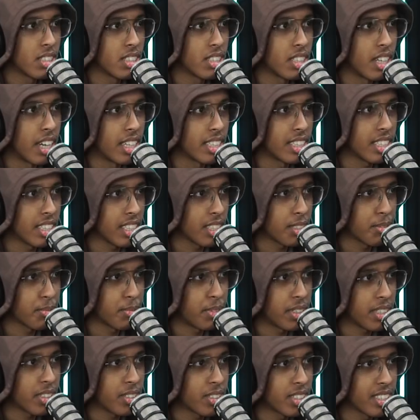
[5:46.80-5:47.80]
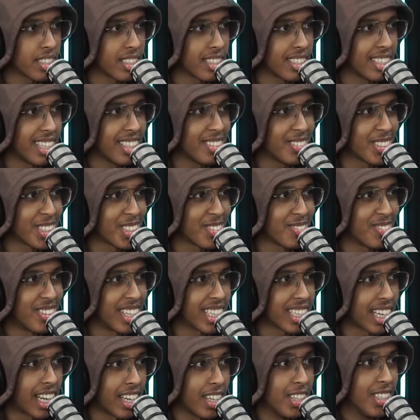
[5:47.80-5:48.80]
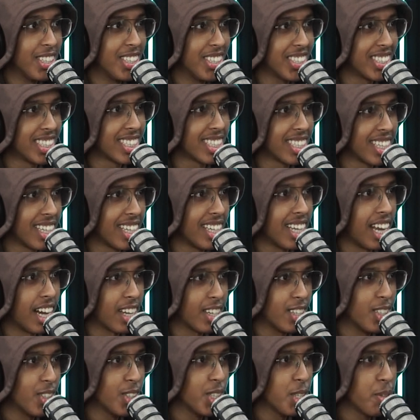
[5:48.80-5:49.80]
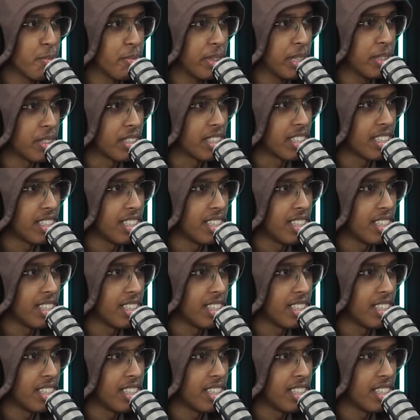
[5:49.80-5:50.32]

I think it's Mark. Or name was Mark. I don't know. I don't know who you mean.